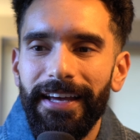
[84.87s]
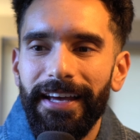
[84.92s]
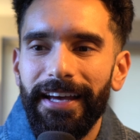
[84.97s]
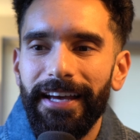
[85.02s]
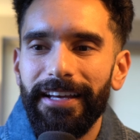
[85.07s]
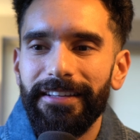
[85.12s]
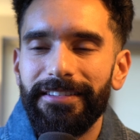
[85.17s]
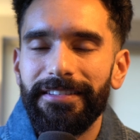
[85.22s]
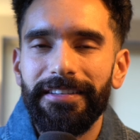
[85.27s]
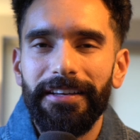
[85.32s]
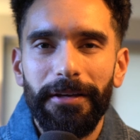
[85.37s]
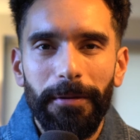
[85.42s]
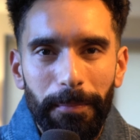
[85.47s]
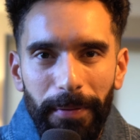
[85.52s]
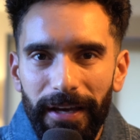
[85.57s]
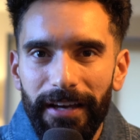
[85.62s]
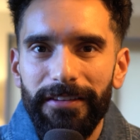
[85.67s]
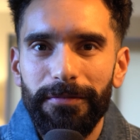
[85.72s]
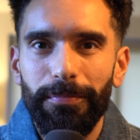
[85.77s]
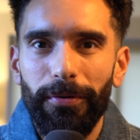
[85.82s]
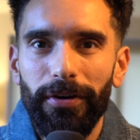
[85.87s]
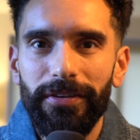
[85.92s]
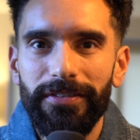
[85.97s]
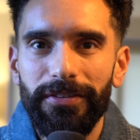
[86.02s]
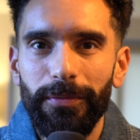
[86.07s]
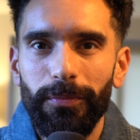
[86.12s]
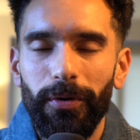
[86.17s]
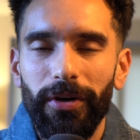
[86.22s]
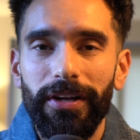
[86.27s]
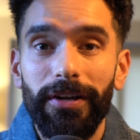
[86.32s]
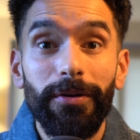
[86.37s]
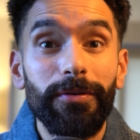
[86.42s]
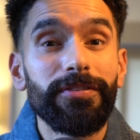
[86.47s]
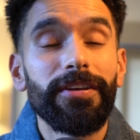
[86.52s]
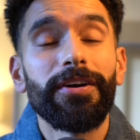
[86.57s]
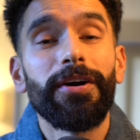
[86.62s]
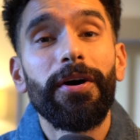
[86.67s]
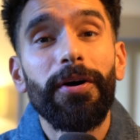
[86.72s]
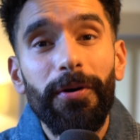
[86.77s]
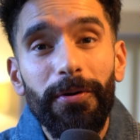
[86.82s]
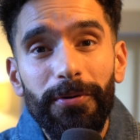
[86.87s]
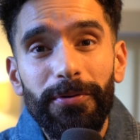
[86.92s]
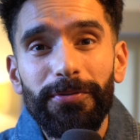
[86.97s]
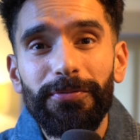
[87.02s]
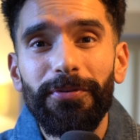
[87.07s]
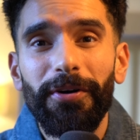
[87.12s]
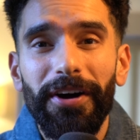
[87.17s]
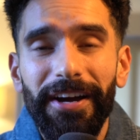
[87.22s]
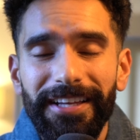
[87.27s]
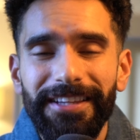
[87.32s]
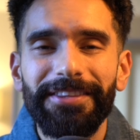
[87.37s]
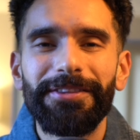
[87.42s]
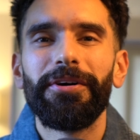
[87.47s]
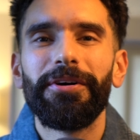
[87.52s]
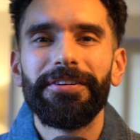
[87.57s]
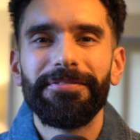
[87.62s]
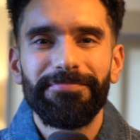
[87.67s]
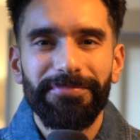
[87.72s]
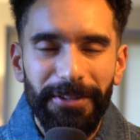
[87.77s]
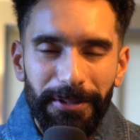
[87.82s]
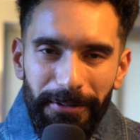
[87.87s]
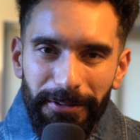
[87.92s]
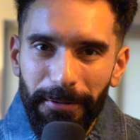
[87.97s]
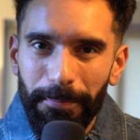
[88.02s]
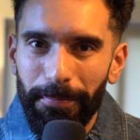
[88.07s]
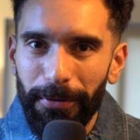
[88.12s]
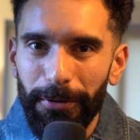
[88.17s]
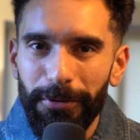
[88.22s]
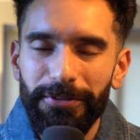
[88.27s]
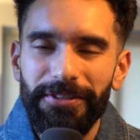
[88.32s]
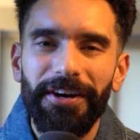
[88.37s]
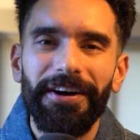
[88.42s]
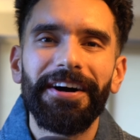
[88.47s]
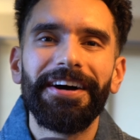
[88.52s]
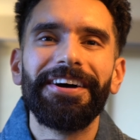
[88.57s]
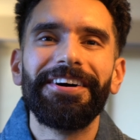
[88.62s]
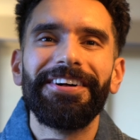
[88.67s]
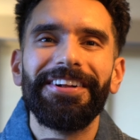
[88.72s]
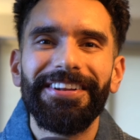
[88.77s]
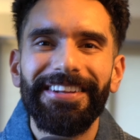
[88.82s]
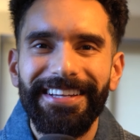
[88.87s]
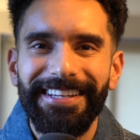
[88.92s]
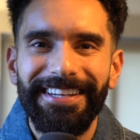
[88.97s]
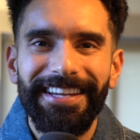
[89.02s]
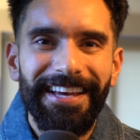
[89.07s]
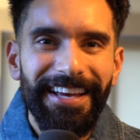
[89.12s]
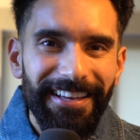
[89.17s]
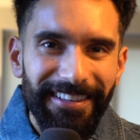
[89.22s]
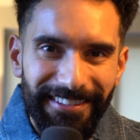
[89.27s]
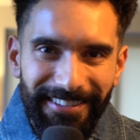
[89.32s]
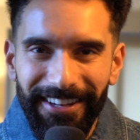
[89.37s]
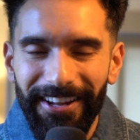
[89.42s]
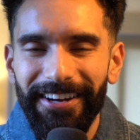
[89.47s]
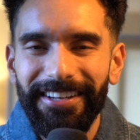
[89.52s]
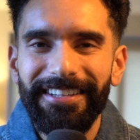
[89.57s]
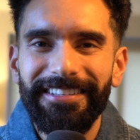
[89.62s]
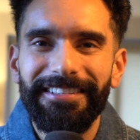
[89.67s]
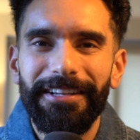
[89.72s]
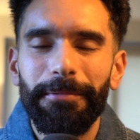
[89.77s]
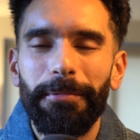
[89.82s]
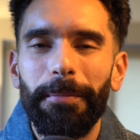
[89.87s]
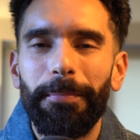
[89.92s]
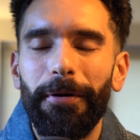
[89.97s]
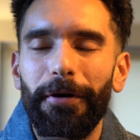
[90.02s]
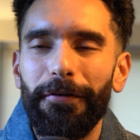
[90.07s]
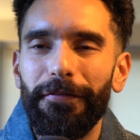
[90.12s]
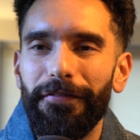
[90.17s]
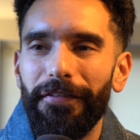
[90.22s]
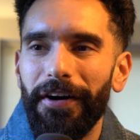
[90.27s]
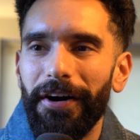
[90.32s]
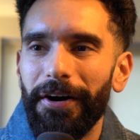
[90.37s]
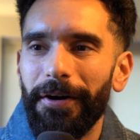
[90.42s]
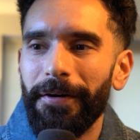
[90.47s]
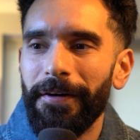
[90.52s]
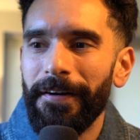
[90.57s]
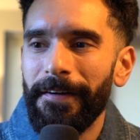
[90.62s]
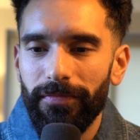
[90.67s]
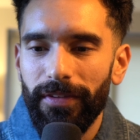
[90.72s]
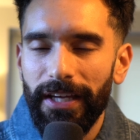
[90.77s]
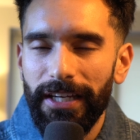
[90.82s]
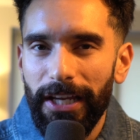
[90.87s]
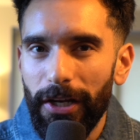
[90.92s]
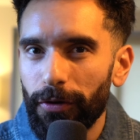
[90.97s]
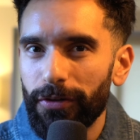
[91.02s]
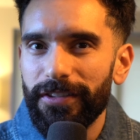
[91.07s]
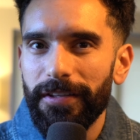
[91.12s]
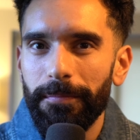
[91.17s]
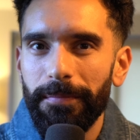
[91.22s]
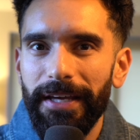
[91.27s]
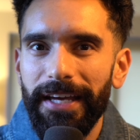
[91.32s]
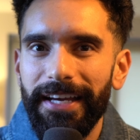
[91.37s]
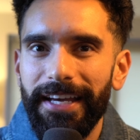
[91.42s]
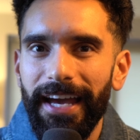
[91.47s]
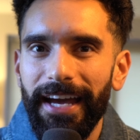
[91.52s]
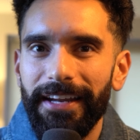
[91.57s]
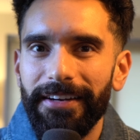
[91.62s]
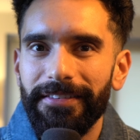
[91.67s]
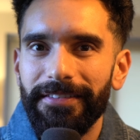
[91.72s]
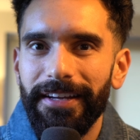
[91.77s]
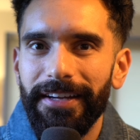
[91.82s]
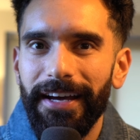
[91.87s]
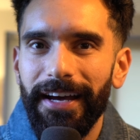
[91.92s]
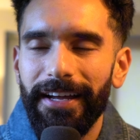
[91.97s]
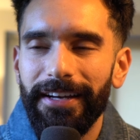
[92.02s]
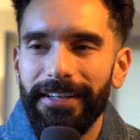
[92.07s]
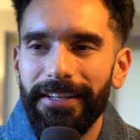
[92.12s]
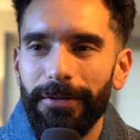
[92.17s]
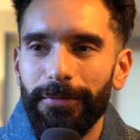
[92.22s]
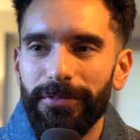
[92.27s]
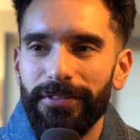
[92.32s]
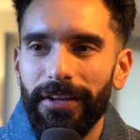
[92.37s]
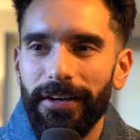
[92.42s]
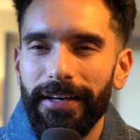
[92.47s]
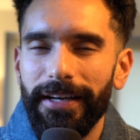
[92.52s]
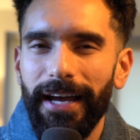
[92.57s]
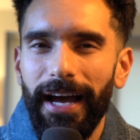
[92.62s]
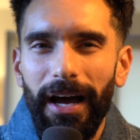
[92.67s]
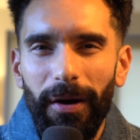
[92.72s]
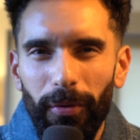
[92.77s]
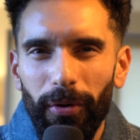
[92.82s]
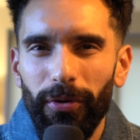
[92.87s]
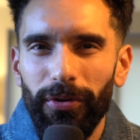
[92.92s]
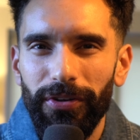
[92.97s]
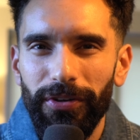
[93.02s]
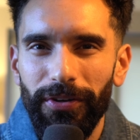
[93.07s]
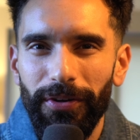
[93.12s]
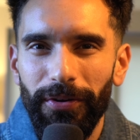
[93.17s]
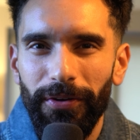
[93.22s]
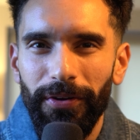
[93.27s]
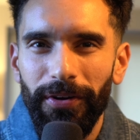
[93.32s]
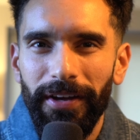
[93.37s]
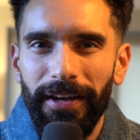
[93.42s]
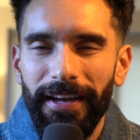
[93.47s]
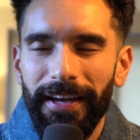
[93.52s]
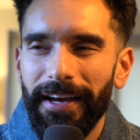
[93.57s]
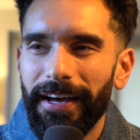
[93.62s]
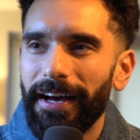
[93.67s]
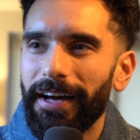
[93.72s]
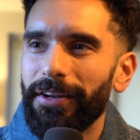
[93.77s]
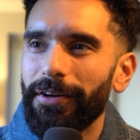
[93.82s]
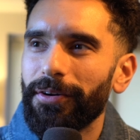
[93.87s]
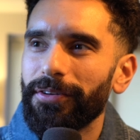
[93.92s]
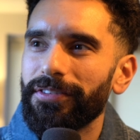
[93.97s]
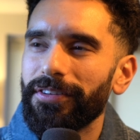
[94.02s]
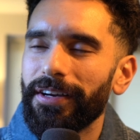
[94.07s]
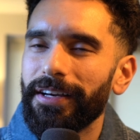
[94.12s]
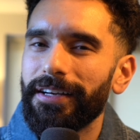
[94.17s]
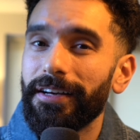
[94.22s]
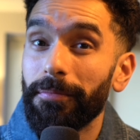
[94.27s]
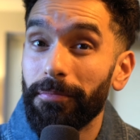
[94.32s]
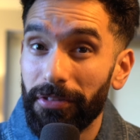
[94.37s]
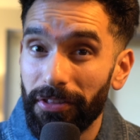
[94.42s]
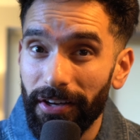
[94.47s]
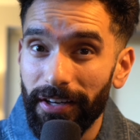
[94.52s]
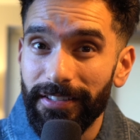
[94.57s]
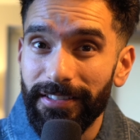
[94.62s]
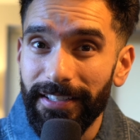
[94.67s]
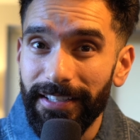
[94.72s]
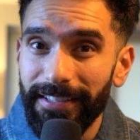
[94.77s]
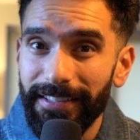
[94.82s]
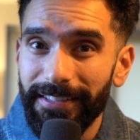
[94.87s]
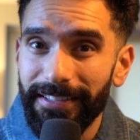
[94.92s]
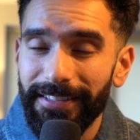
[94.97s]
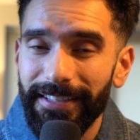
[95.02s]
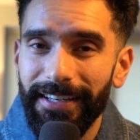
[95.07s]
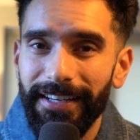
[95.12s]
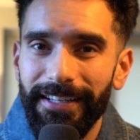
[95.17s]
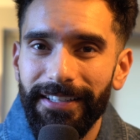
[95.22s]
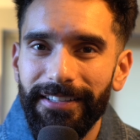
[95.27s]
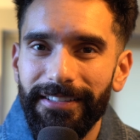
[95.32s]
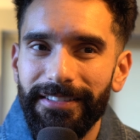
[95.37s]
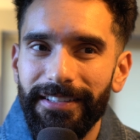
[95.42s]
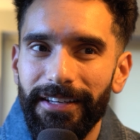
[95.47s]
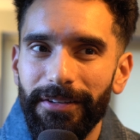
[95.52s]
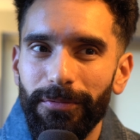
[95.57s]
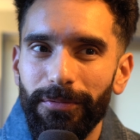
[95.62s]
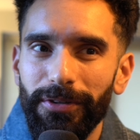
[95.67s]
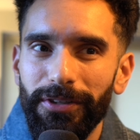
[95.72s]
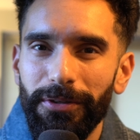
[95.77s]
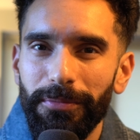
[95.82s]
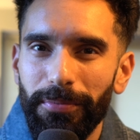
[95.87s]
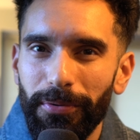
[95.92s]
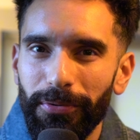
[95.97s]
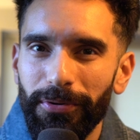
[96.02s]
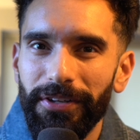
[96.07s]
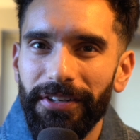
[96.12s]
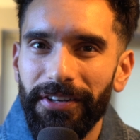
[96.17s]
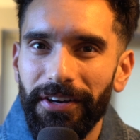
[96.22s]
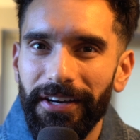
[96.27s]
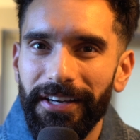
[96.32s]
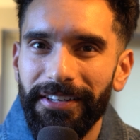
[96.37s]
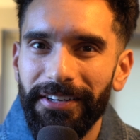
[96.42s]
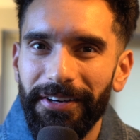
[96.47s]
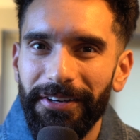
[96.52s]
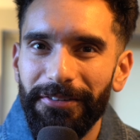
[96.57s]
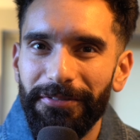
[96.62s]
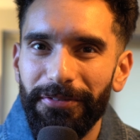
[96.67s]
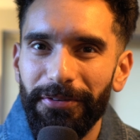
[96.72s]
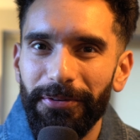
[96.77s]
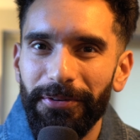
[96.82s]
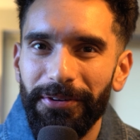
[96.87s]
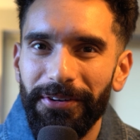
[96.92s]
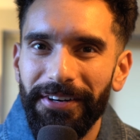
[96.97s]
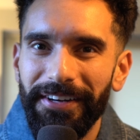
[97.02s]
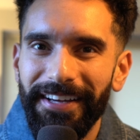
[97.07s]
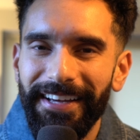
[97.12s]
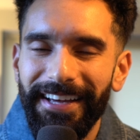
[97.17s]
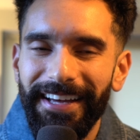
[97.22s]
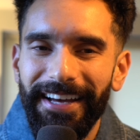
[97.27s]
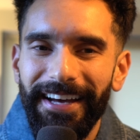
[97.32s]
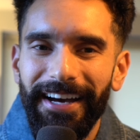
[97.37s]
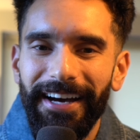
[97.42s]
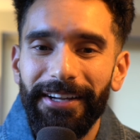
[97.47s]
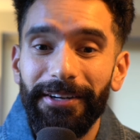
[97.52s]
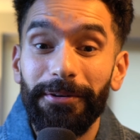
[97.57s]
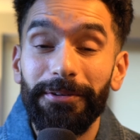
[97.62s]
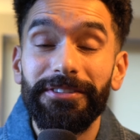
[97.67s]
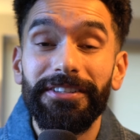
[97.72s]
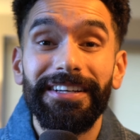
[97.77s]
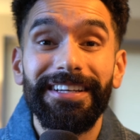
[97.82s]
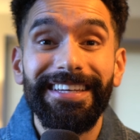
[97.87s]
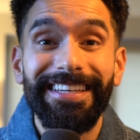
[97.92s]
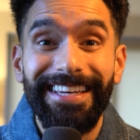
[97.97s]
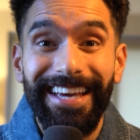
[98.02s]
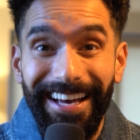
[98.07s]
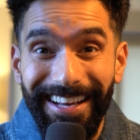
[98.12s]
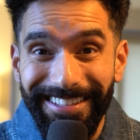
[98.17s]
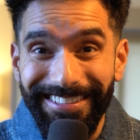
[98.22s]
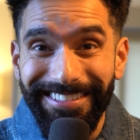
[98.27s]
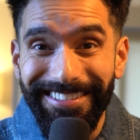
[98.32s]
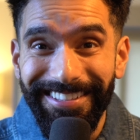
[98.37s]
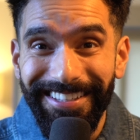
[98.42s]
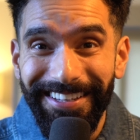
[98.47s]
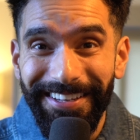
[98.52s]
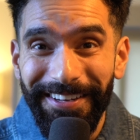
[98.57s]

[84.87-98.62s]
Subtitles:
It's a Pierce Brosnan one. And I was like, oh, right, the one, the blue dial and slightly slimmer profile. And he looked at me again and he was like, how old are you? And I was like, I'm 30. And he said, were you born in 1994? And I was like, yes.